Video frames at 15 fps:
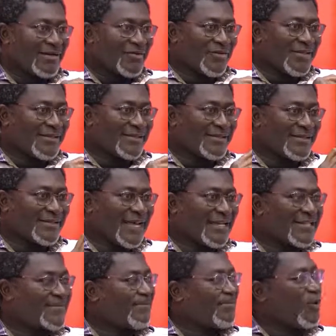this
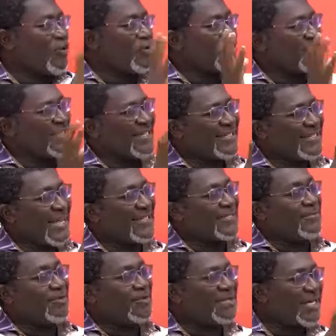explosion, this
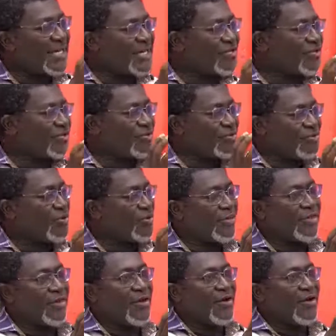exponential growth
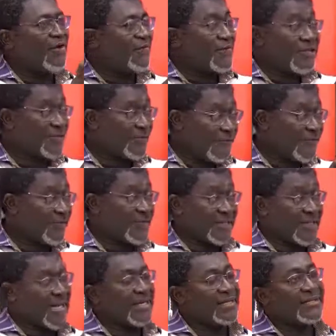of these form of
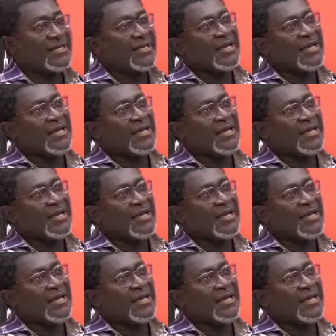attacks?